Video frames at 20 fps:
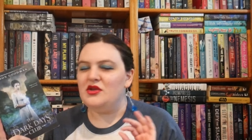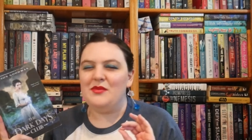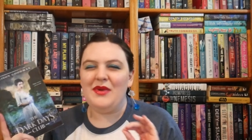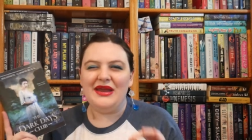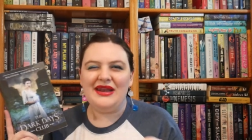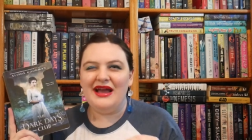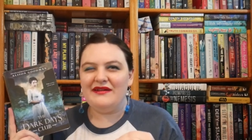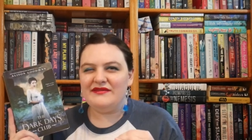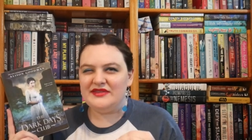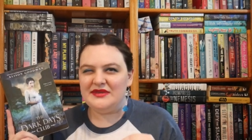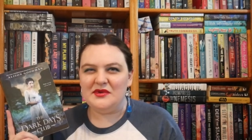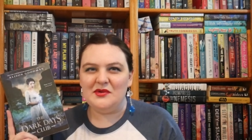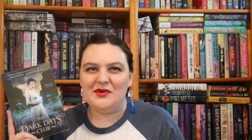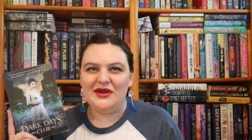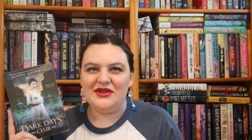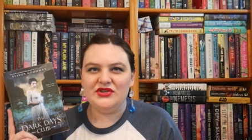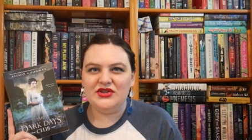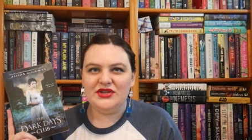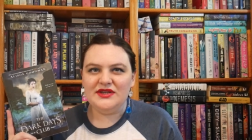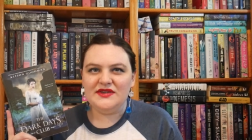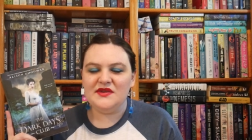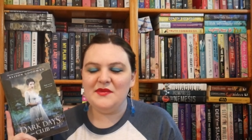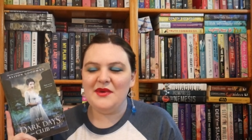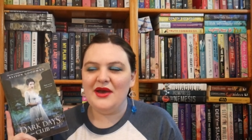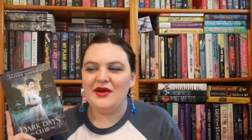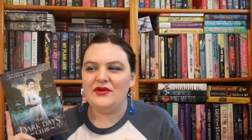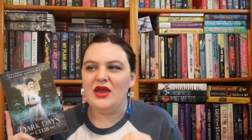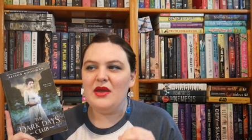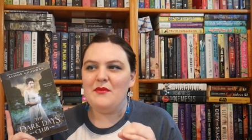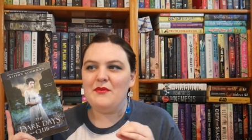might have some questions
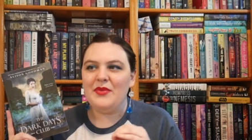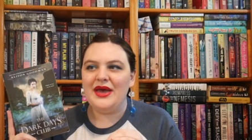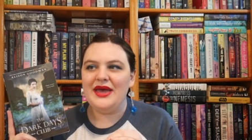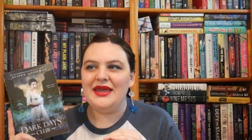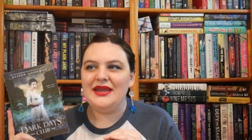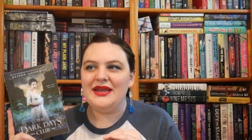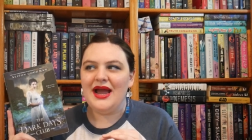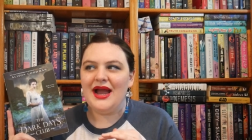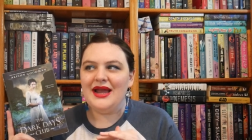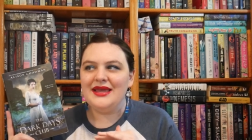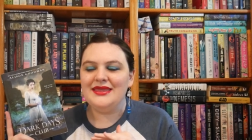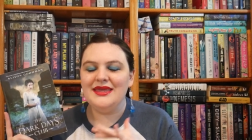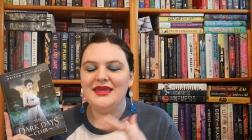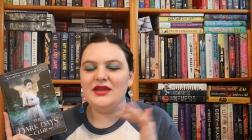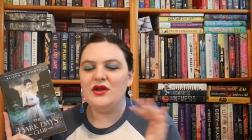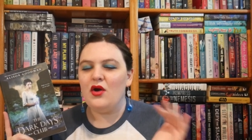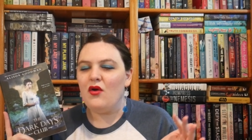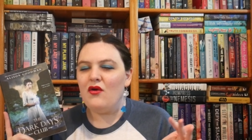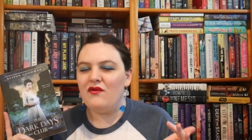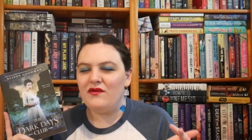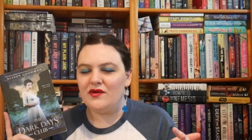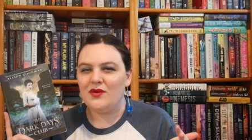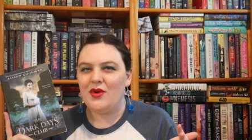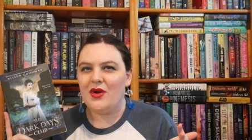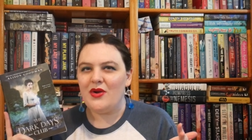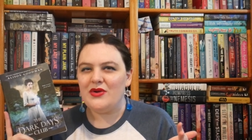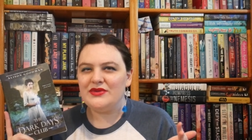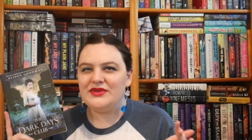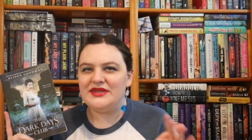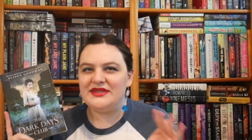about it but i think
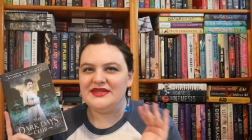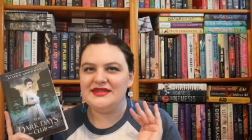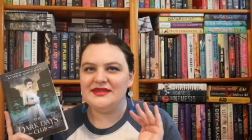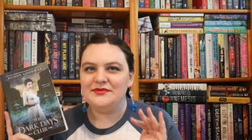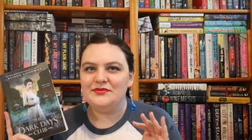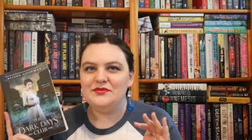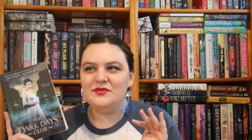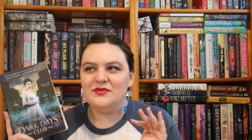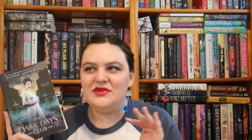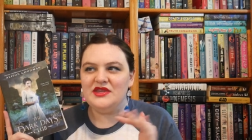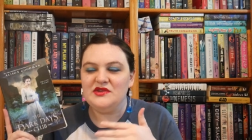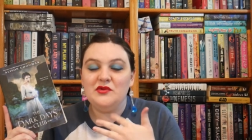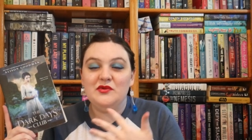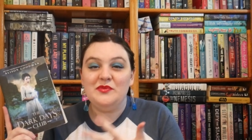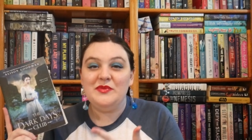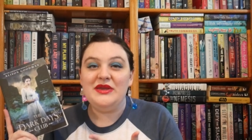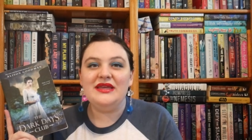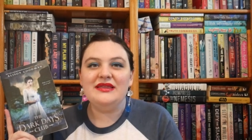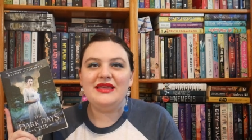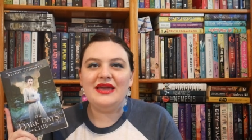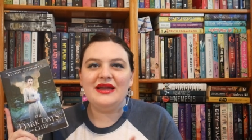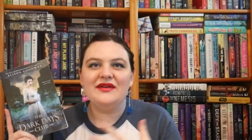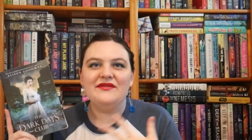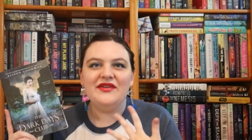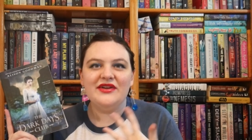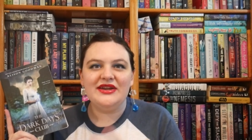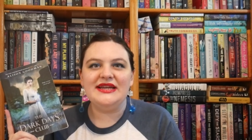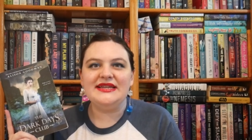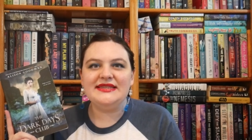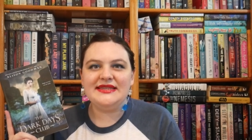overall this is this would be like a
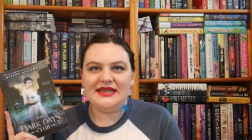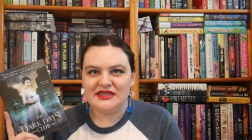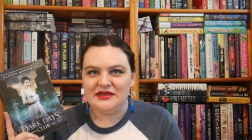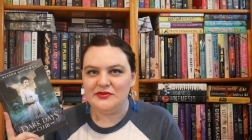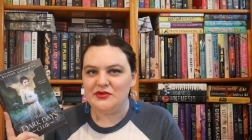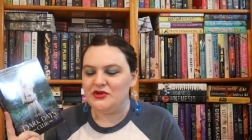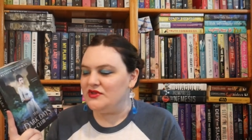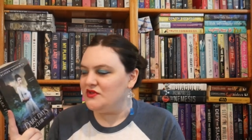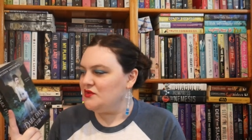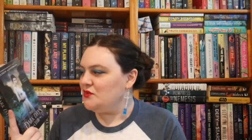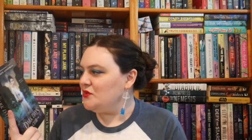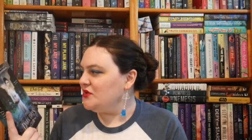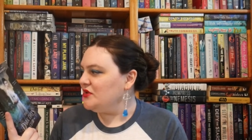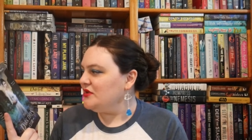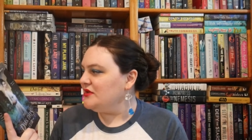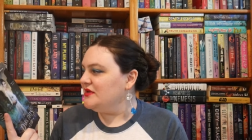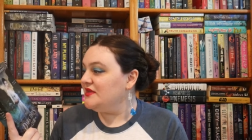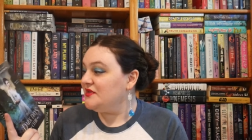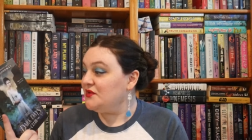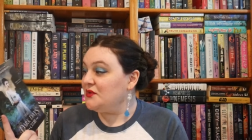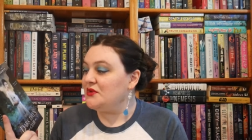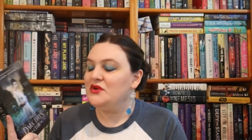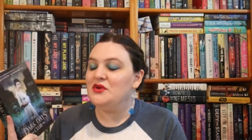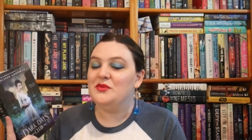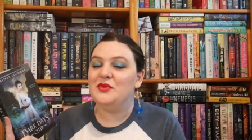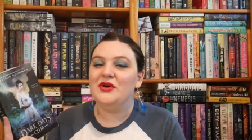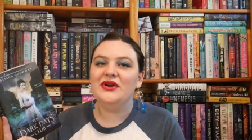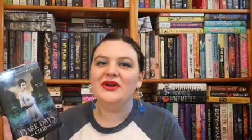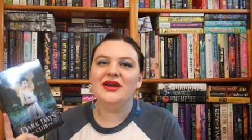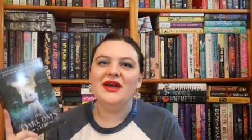very accessible histor- historical
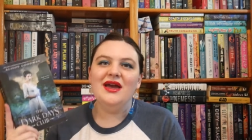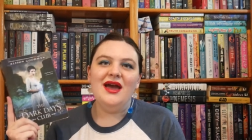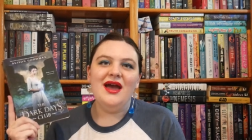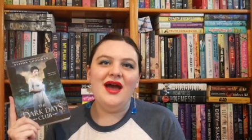book